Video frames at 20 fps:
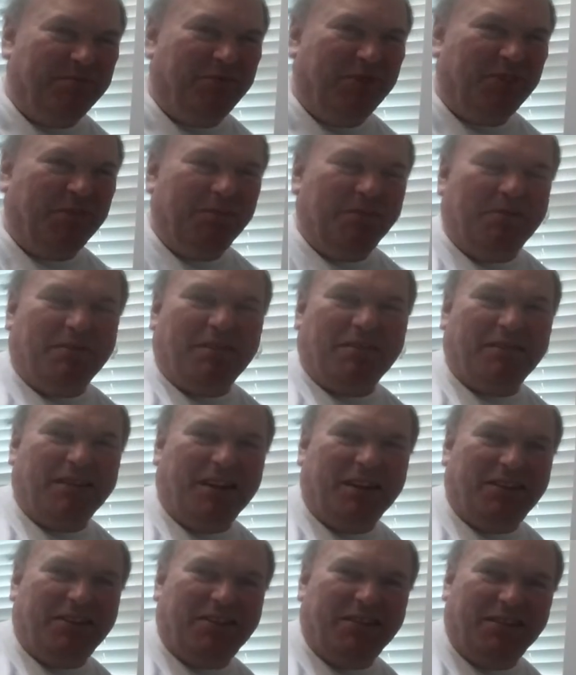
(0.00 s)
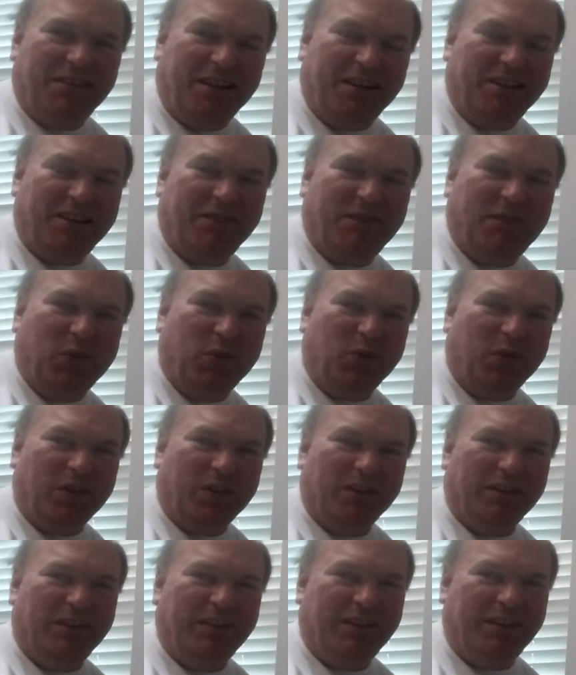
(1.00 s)
probably around
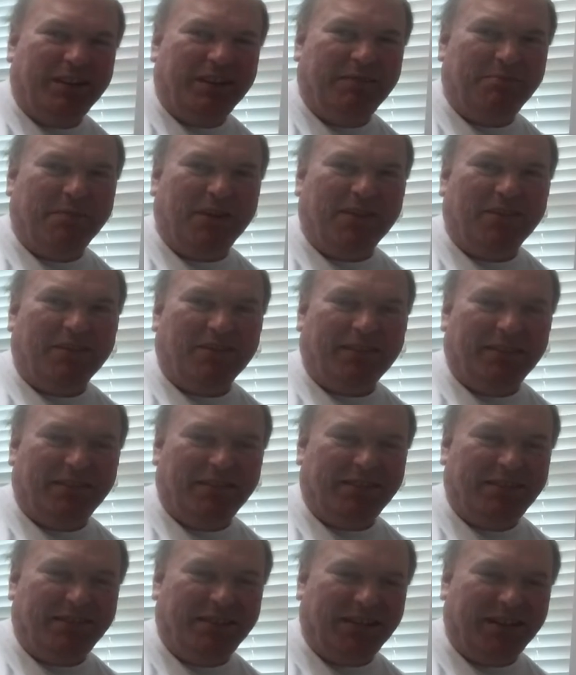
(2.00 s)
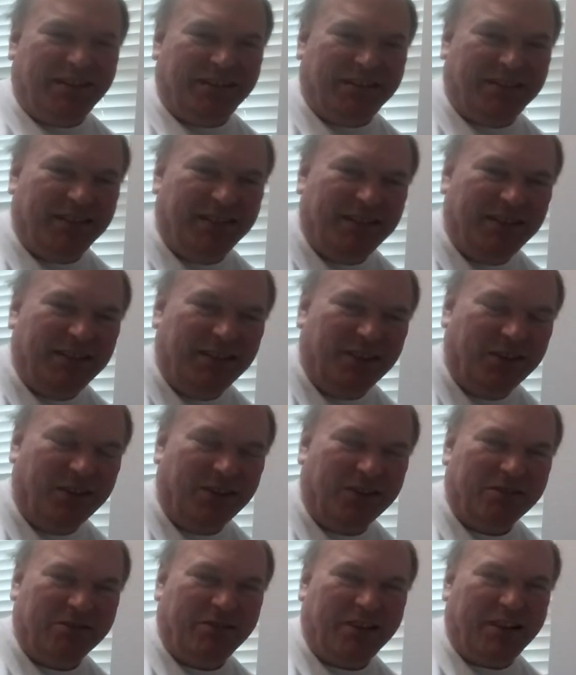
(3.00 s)
1994 in Maryland at an
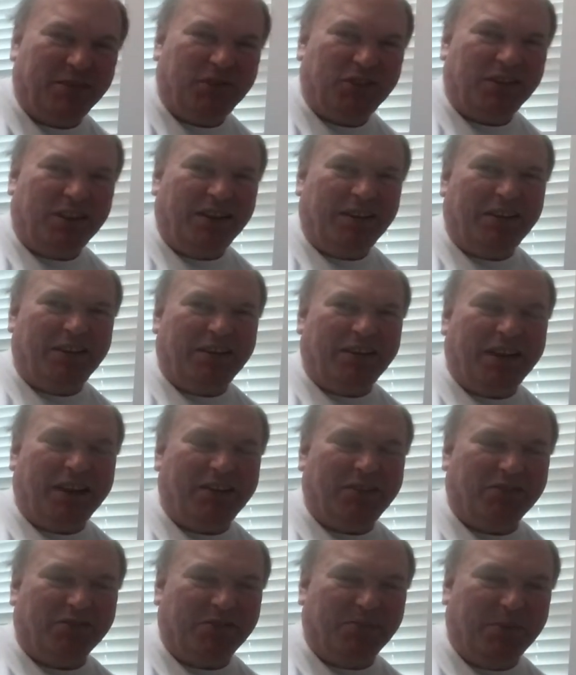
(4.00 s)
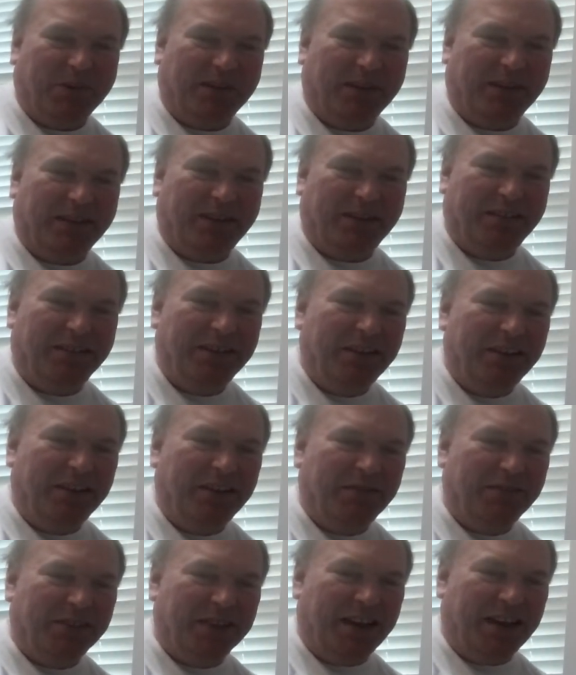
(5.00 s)
autograph signing in Gaithersburg. He
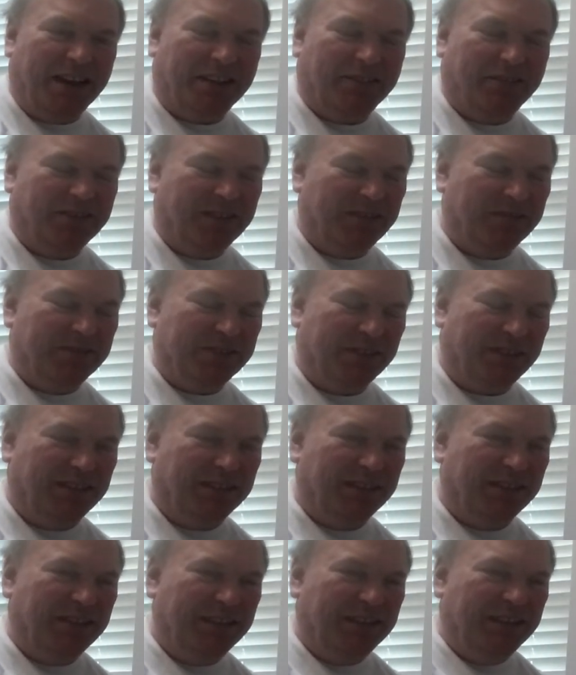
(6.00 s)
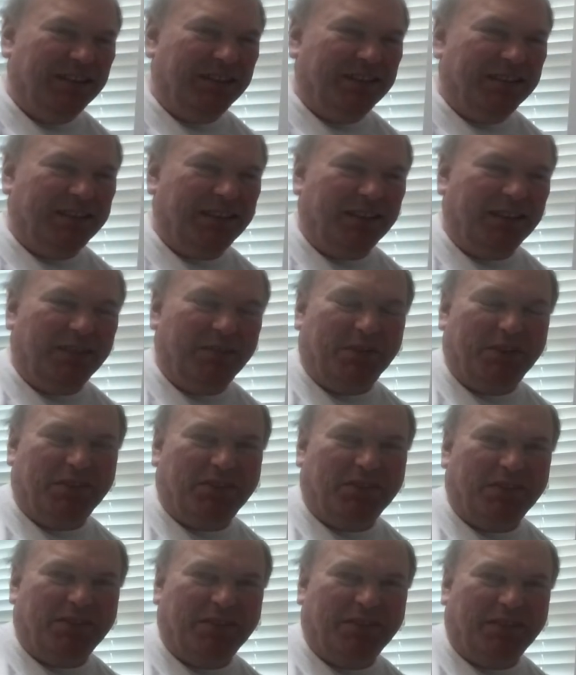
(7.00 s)
was an actor that was on
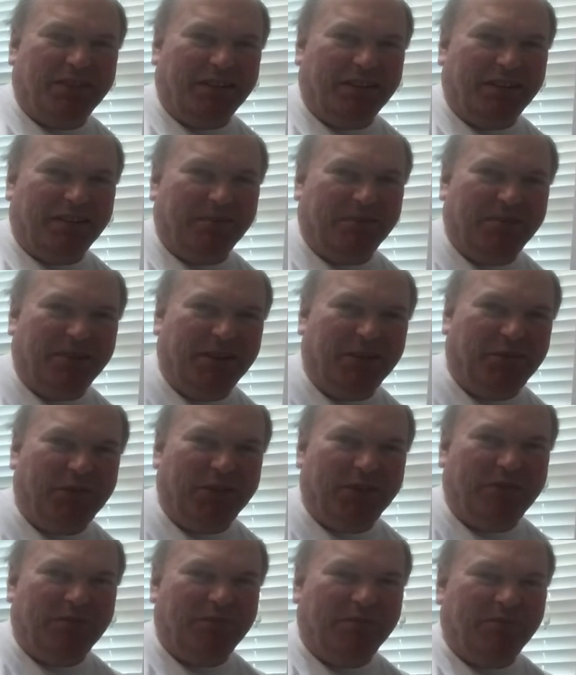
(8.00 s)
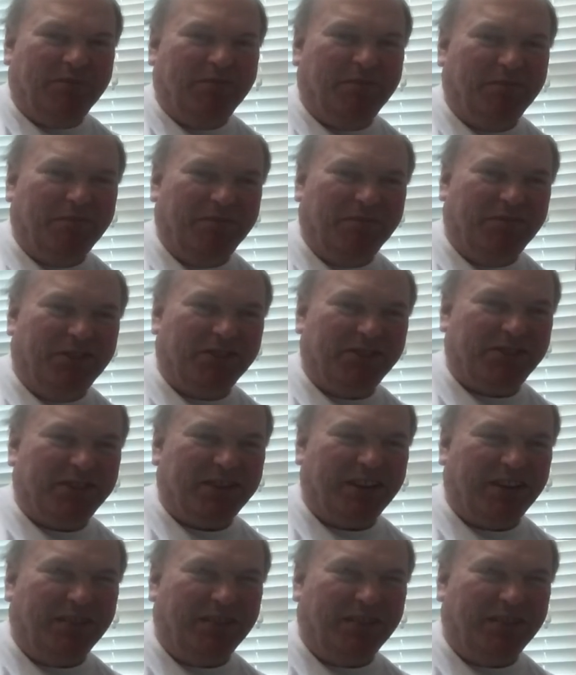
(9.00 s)
television. If you watched